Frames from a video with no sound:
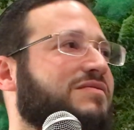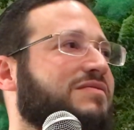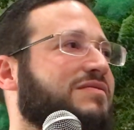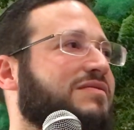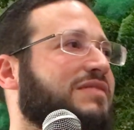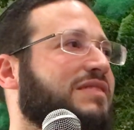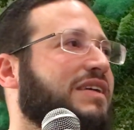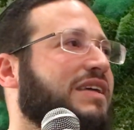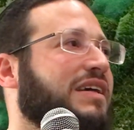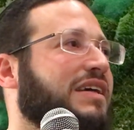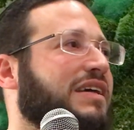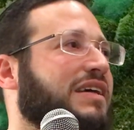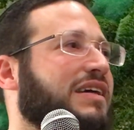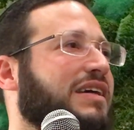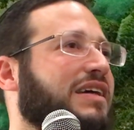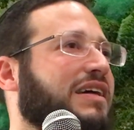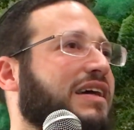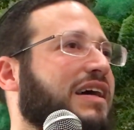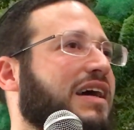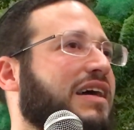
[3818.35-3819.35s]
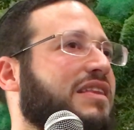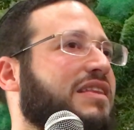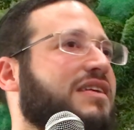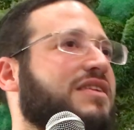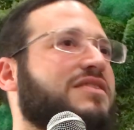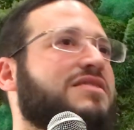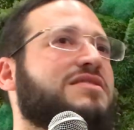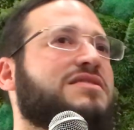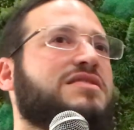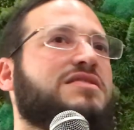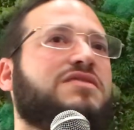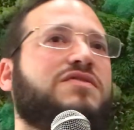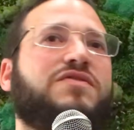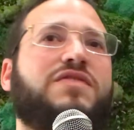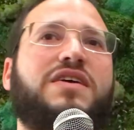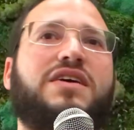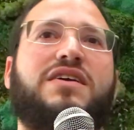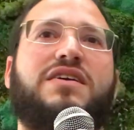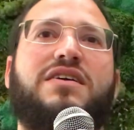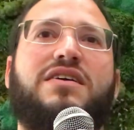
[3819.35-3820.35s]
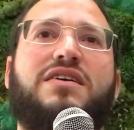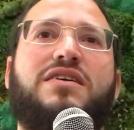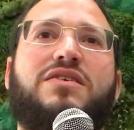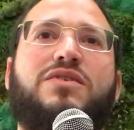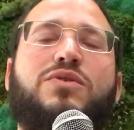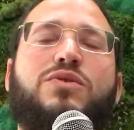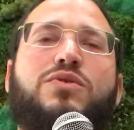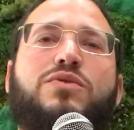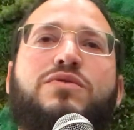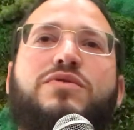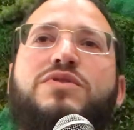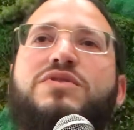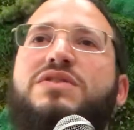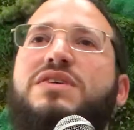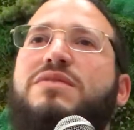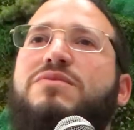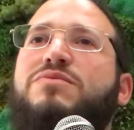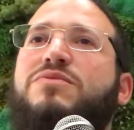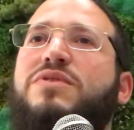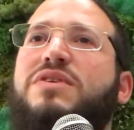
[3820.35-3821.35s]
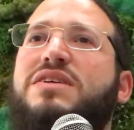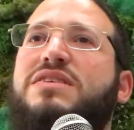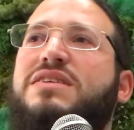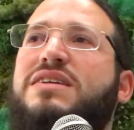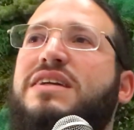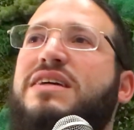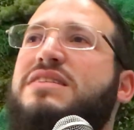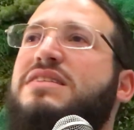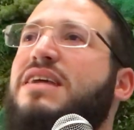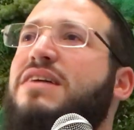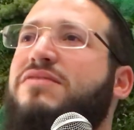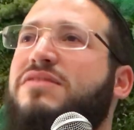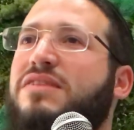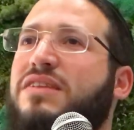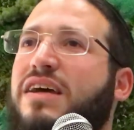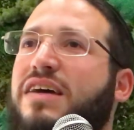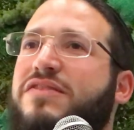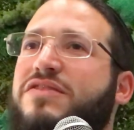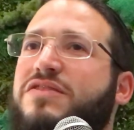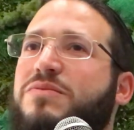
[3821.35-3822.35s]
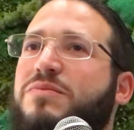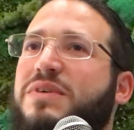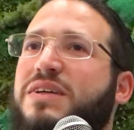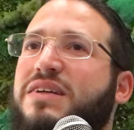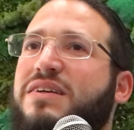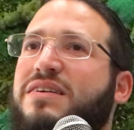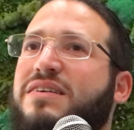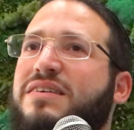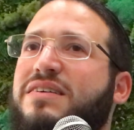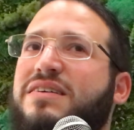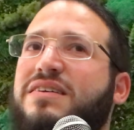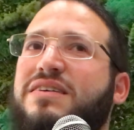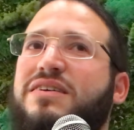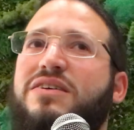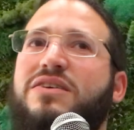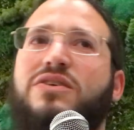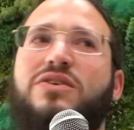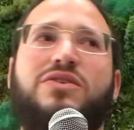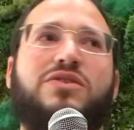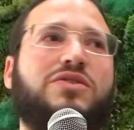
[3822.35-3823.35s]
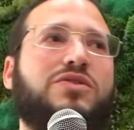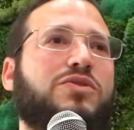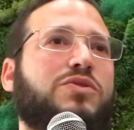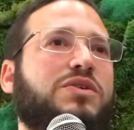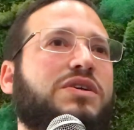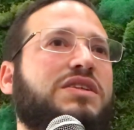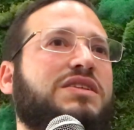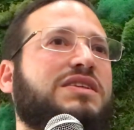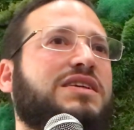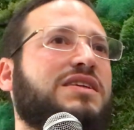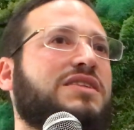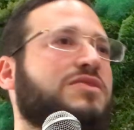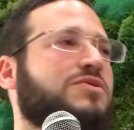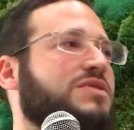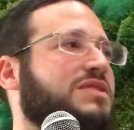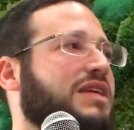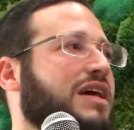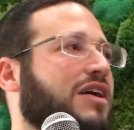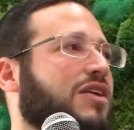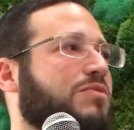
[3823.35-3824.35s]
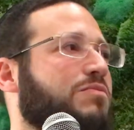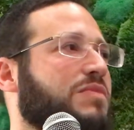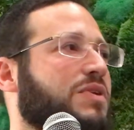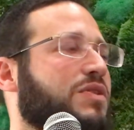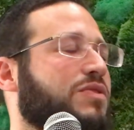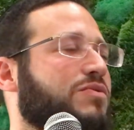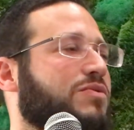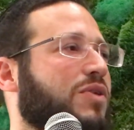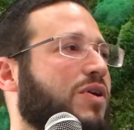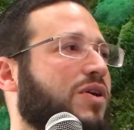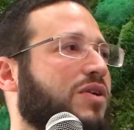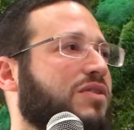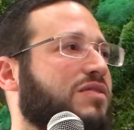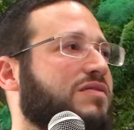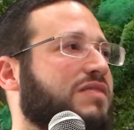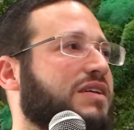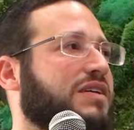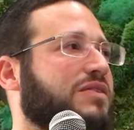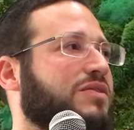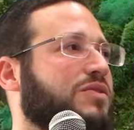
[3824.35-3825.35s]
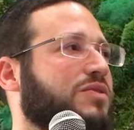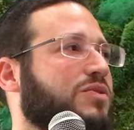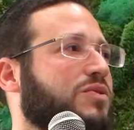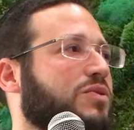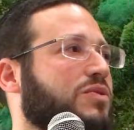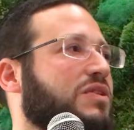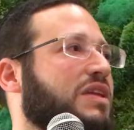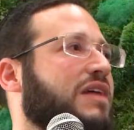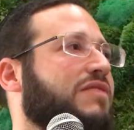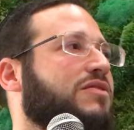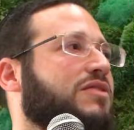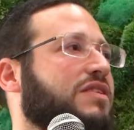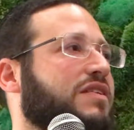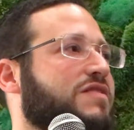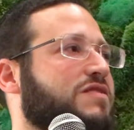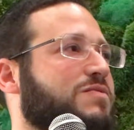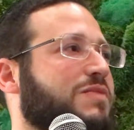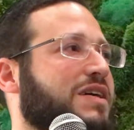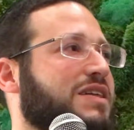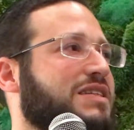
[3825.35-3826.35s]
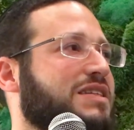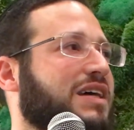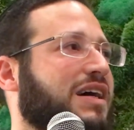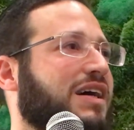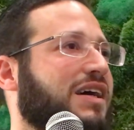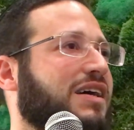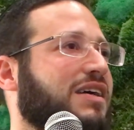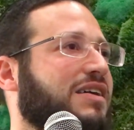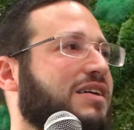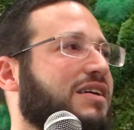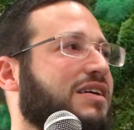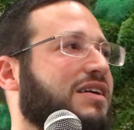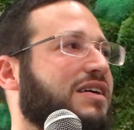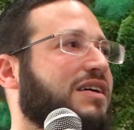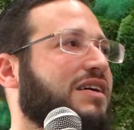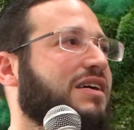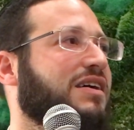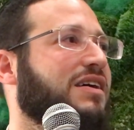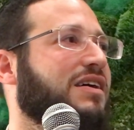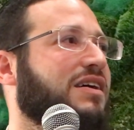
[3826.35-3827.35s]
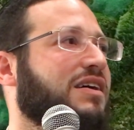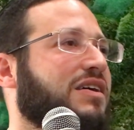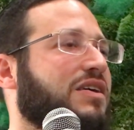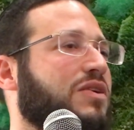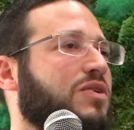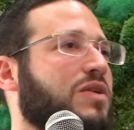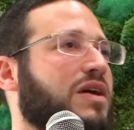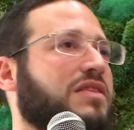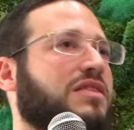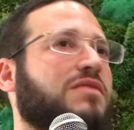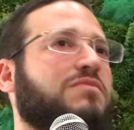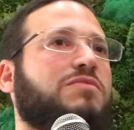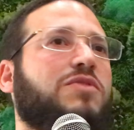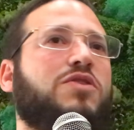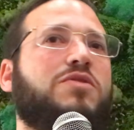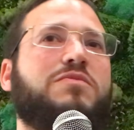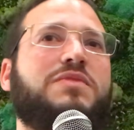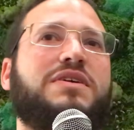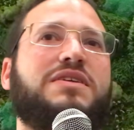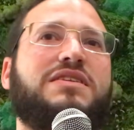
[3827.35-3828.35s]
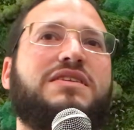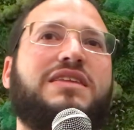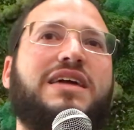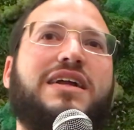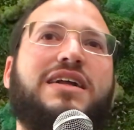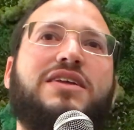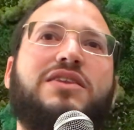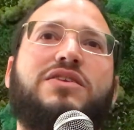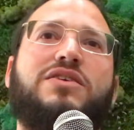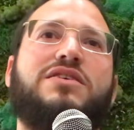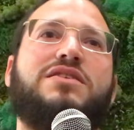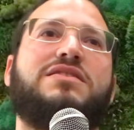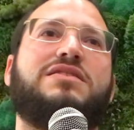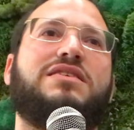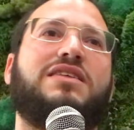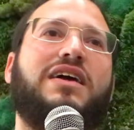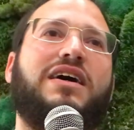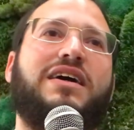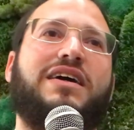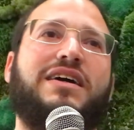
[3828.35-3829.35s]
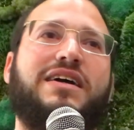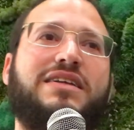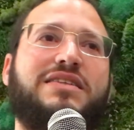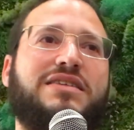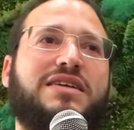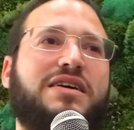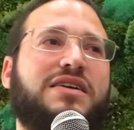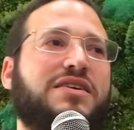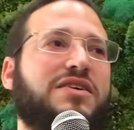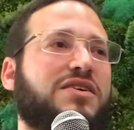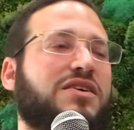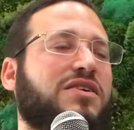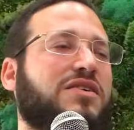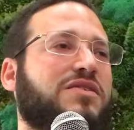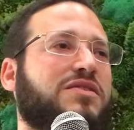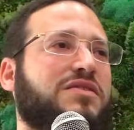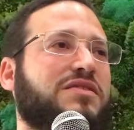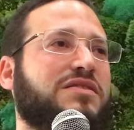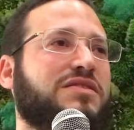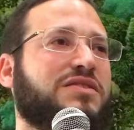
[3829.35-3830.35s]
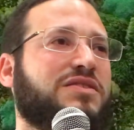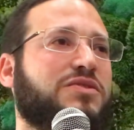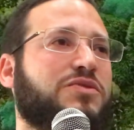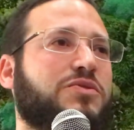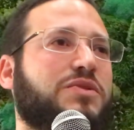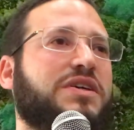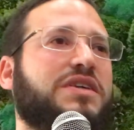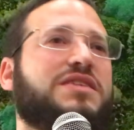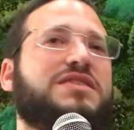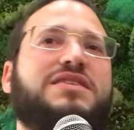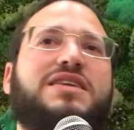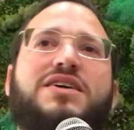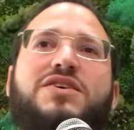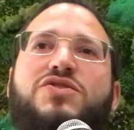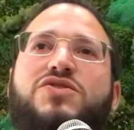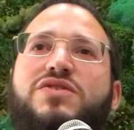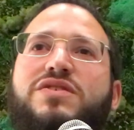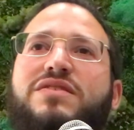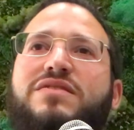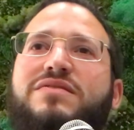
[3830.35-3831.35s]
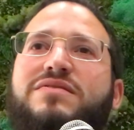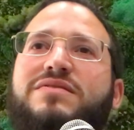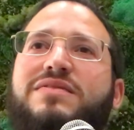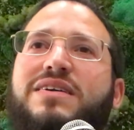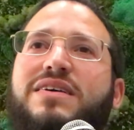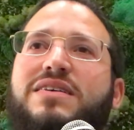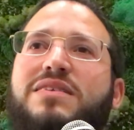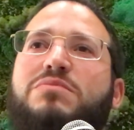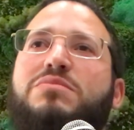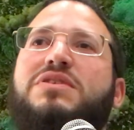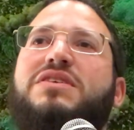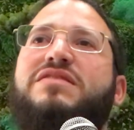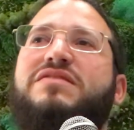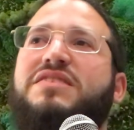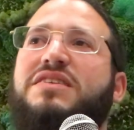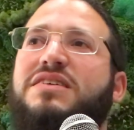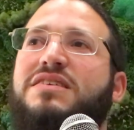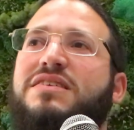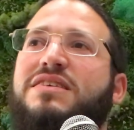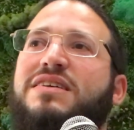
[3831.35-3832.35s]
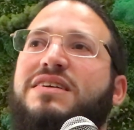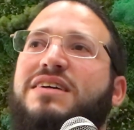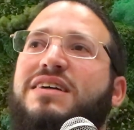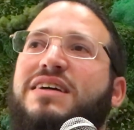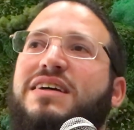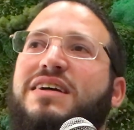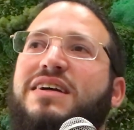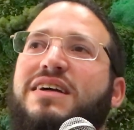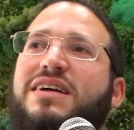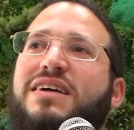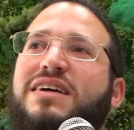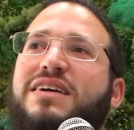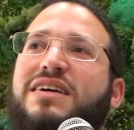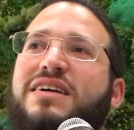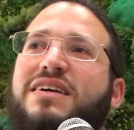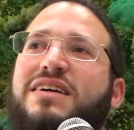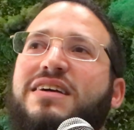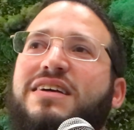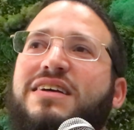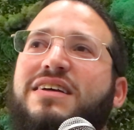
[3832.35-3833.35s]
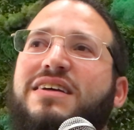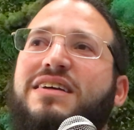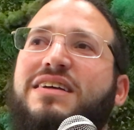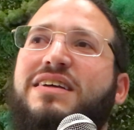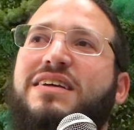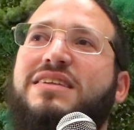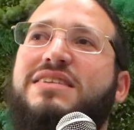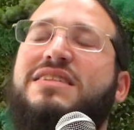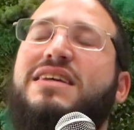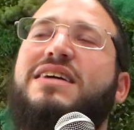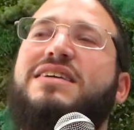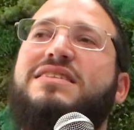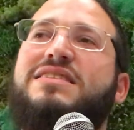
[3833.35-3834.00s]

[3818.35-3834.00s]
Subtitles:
and I have no other options. And there is this figure who for some reason has never left me, who continues to help me through all of it, who never leaves my side, who at the moment that it looks like it's going to go to extinction and oblivion,